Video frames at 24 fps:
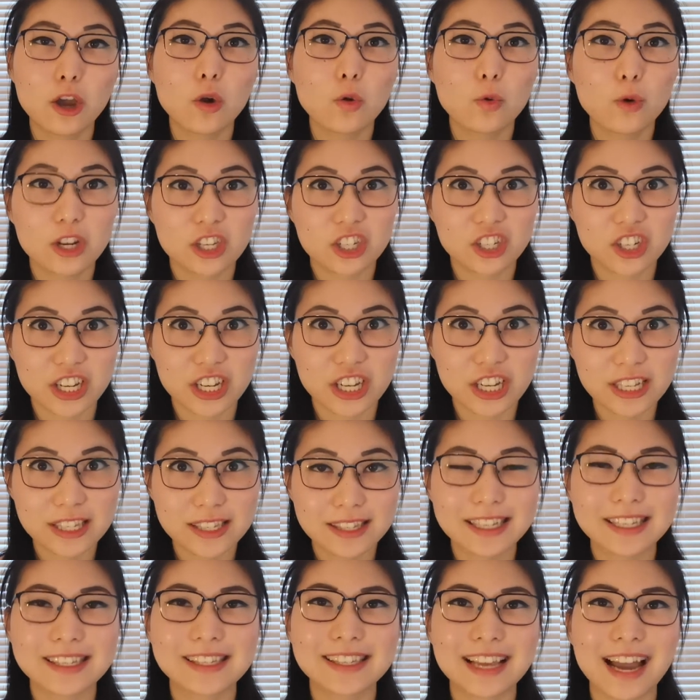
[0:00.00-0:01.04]
which is
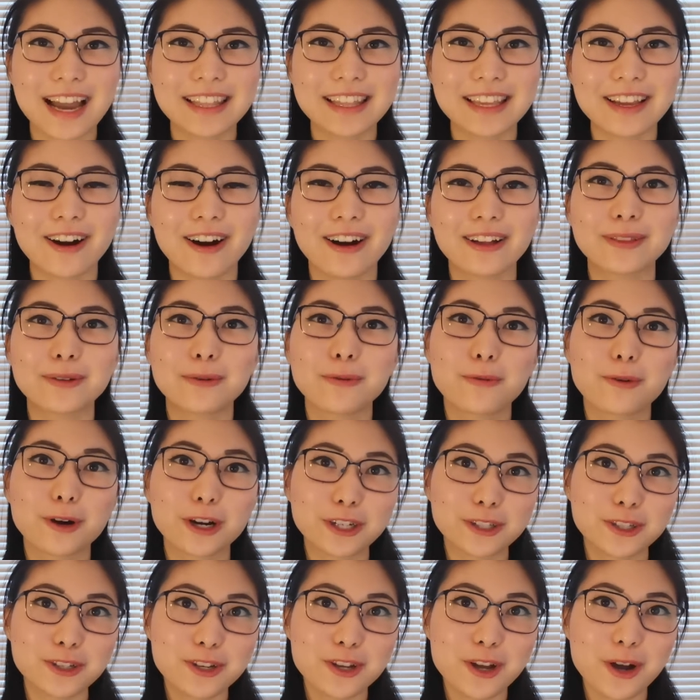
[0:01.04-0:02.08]
deciding on
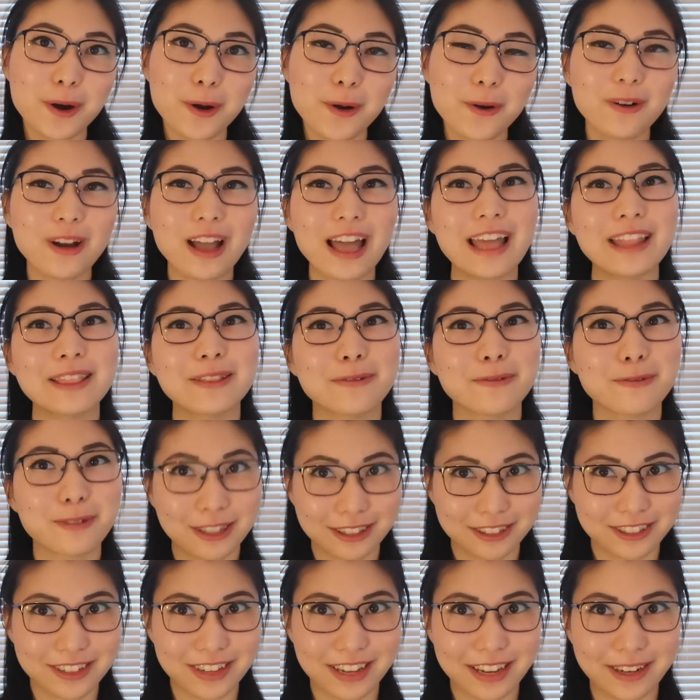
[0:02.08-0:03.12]
where to go and
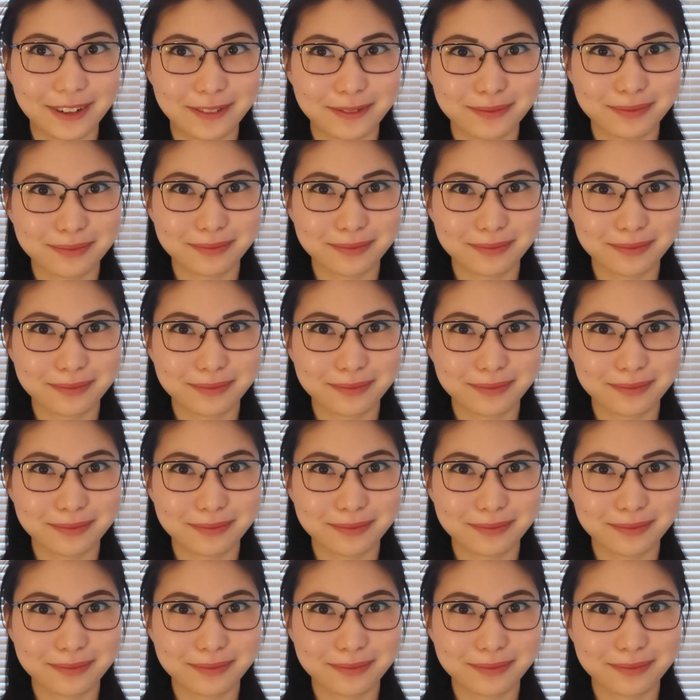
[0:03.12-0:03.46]
when to go.